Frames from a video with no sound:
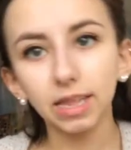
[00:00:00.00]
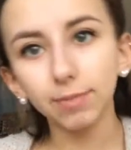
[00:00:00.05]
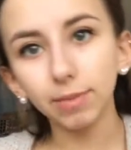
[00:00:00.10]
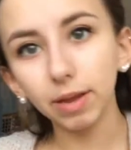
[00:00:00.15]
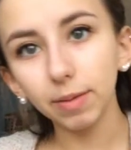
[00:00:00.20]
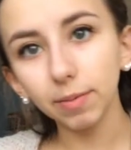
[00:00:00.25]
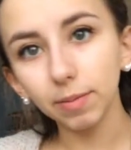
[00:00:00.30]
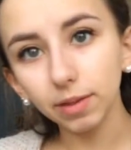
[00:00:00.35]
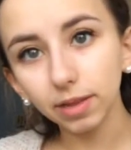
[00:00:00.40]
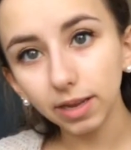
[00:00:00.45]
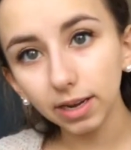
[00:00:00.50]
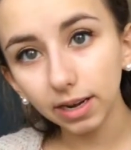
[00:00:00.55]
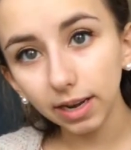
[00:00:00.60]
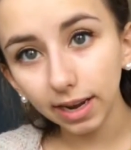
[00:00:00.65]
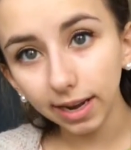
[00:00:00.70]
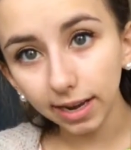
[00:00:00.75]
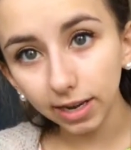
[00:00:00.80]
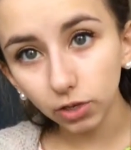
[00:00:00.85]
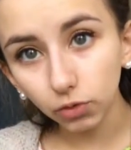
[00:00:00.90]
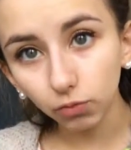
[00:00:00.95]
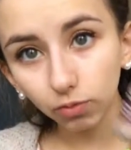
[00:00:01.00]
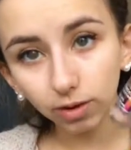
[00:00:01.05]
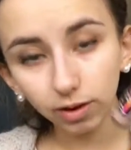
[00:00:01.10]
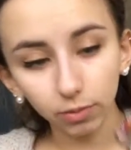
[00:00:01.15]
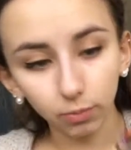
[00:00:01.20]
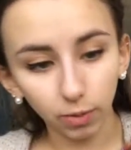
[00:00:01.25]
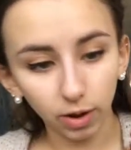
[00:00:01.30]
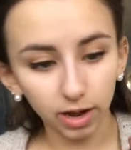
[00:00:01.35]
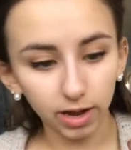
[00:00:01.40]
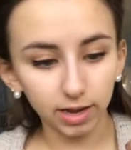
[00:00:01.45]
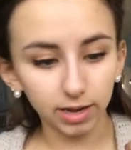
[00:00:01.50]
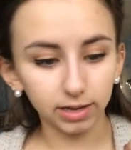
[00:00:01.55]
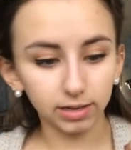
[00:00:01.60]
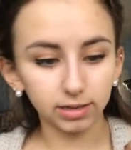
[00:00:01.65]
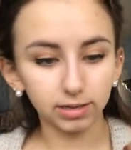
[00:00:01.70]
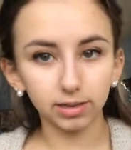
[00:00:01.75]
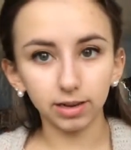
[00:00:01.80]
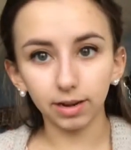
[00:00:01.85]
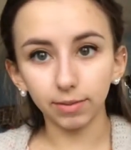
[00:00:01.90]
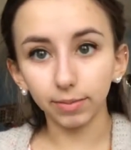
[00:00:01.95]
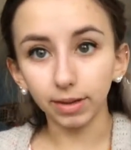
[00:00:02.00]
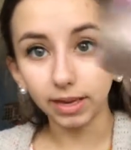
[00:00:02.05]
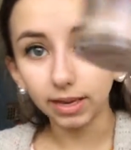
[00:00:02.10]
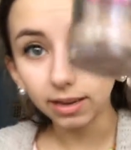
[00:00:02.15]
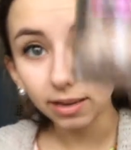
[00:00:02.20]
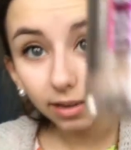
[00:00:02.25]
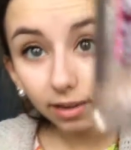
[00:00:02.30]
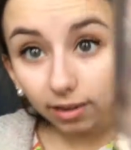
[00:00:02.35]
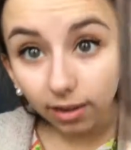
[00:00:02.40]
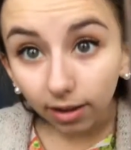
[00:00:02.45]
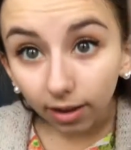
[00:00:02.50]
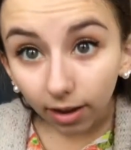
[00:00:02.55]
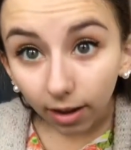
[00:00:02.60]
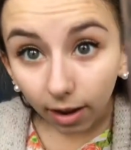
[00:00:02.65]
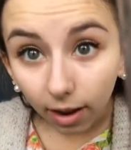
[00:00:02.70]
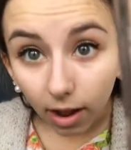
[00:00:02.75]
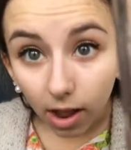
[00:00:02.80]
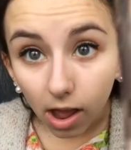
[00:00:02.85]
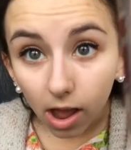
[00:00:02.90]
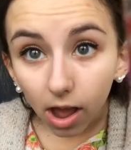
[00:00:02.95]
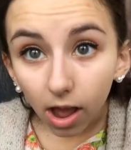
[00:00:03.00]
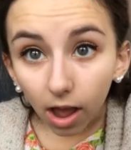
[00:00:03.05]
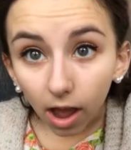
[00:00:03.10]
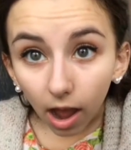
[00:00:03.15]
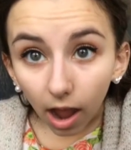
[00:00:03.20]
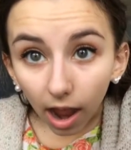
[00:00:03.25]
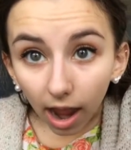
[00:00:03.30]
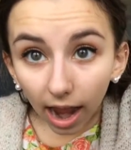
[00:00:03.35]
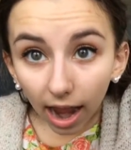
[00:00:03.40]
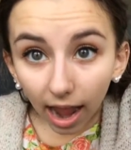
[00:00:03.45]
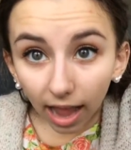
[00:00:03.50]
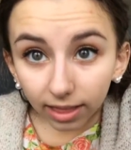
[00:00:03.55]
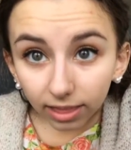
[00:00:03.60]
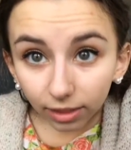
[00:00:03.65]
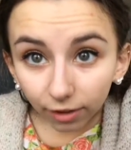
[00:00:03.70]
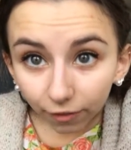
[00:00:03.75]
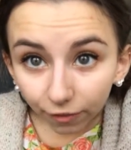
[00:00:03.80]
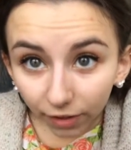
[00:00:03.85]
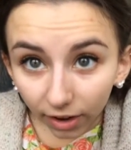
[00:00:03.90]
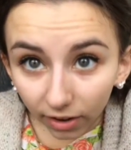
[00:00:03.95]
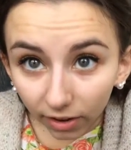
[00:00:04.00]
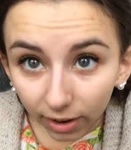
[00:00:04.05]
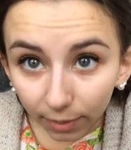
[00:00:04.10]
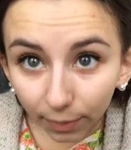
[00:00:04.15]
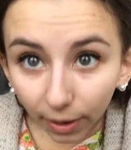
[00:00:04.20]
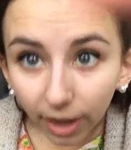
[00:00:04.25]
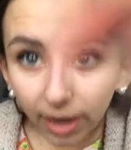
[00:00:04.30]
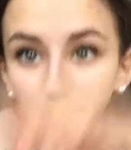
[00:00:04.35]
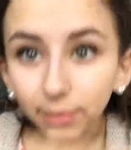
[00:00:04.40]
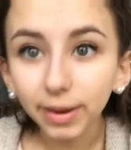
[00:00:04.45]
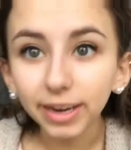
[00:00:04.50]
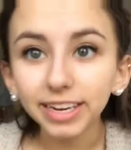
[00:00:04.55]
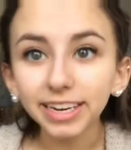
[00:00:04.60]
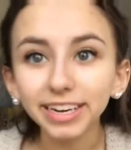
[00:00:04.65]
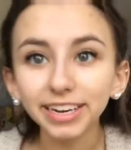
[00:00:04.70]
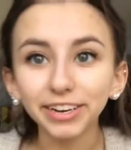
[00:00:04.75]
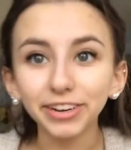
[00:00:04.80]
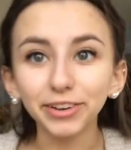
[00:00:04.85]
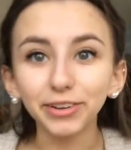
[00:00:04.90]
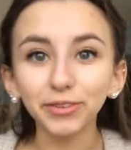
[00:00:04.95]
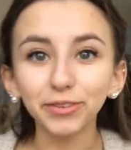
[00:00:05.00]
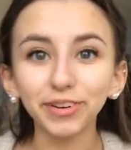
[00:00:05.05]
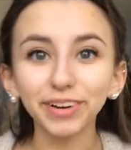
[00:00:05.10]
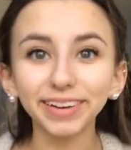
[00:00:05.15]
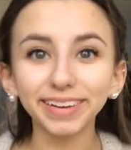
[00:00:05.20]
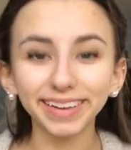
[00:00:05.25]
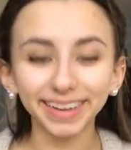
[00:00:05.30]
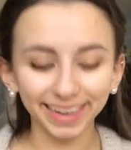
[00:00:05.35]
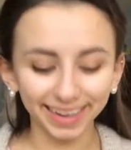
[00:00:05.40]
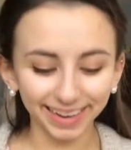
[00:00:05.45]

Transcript: The Maybelline Age Rewind, I'm like at the very bottom. I need a new one.